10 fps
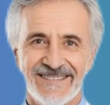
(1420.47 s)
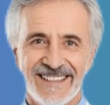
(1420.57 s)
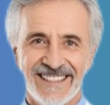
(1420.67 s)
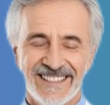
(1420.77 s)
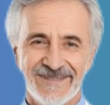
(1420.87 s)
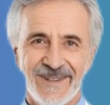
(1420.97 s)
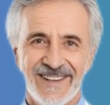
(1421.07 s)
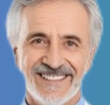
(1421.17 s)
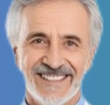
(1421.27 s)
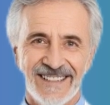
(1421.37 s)
It
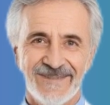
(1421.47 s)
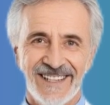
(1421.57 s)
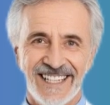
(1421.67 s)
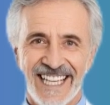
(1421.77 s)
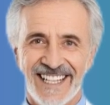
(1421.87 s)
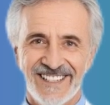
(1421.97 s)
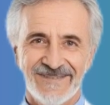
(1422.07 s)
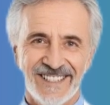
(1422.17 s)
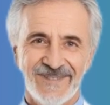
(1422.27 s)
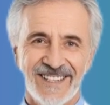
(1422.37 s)
supports the
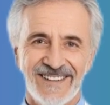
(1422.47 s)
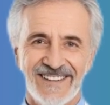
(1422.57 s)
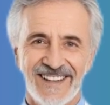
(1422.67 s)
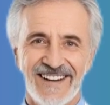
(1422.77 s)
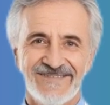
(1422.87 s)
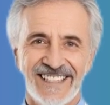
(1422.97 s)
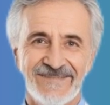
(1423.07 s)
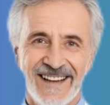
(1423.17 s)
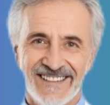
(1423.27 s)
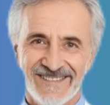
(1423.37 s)
communication between your nerves
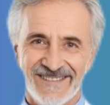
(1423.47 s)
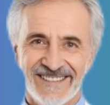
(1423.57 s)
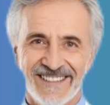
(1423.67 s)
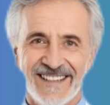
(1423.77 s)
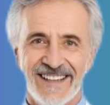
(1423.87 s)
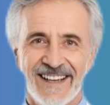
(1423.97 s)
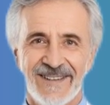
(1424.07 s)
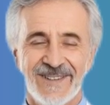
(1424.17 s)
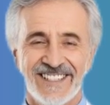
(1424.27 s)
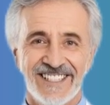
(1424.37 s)
and muscles,
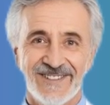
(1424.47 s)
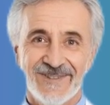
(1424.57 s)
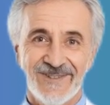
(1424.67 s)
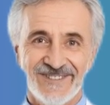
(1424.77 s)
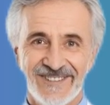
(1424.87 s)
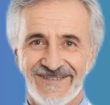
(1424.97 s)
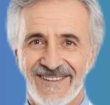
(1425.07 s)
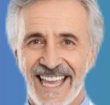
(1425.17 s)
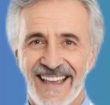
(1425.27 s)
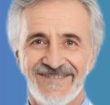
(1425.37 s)
which is crucial
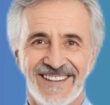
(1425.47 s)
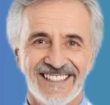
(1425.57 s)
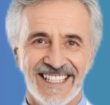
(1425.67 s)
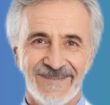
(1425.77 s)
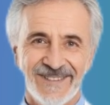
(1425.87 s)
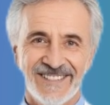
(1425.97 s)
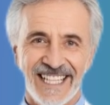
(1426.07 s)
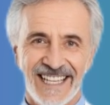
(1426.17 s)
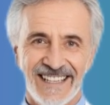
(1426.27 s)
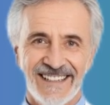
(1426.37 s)
for every step you
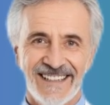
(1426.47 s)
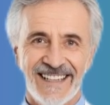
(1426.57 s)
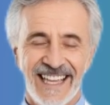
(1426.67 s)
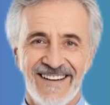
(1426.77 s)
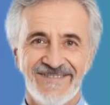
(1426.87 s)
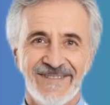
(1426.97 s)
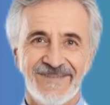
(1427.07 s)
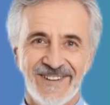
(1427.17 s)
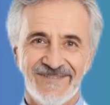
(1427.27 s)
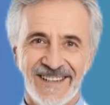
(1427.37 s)
take, every
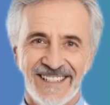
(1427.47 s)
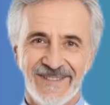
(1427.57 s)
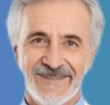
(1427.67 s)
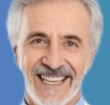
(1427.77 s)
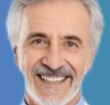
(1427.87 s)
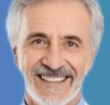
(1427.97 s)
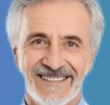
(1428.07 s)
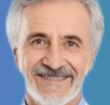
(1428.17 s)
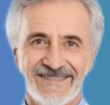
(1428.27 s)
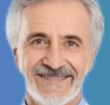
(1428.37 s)
movement you make.
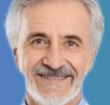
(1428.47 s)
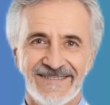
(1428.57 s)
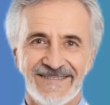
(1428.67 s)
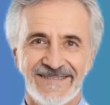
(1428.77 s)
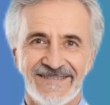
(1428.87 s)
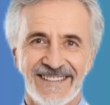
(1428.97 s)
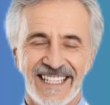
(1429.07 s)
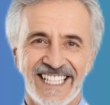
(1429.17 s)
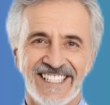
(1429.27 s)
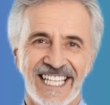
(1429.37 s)

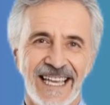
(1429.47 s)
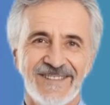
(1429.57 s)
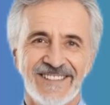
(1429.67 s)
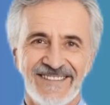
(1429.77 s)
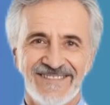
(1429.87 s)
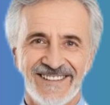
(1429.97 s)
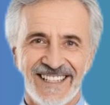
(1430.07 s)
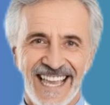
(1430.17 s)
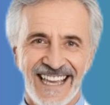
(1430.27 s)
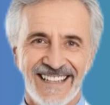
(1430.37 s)
Each time you lift your
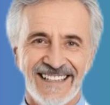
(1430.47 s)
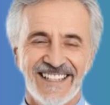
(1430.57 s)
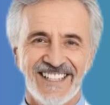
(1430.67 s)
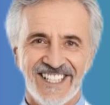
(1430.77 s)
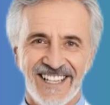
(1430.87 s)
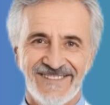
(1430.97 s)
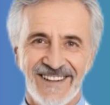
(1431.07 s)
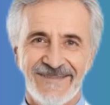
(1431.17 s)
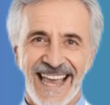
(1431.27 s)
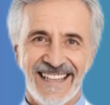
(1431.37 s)
leg, shift
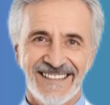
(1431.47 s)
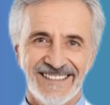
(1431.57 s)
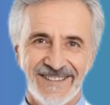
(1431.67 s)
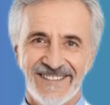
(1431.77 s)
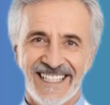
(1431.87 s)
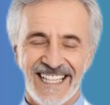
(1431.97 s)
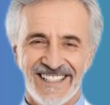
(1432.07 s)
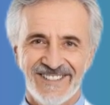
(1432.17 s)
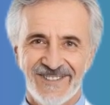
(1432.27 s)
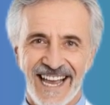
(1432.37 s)
your balance, or take a
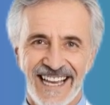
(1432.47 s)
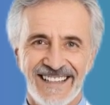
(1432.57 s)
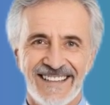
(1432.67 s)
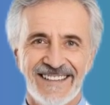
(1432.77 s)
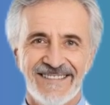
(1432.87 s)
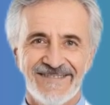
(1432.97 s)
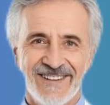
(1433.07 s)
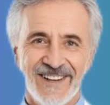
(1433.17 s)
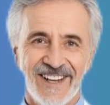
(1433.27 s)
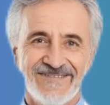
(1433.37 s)
stride,
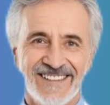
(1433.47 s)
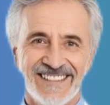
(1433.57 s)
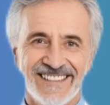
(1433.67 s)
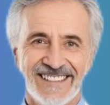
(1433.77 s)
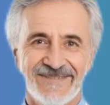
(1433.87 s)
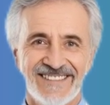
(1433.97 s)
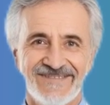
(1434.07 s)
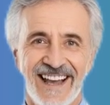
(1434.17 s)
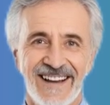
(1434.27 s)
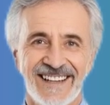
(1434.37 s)
your nervous system is
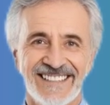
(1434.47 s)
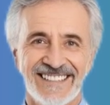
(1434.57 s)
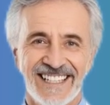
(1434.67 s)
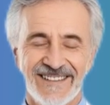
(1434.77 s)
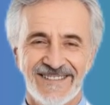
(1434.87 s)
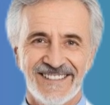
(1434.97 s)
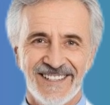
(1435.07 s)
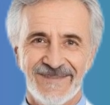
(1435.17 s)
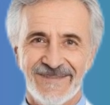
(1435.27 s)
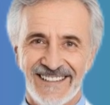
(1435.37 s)
firing signals to
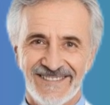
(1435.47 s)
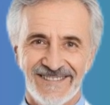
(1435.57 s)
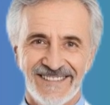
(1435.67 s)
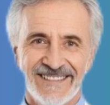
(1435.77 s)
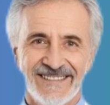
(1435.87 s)
your muscles.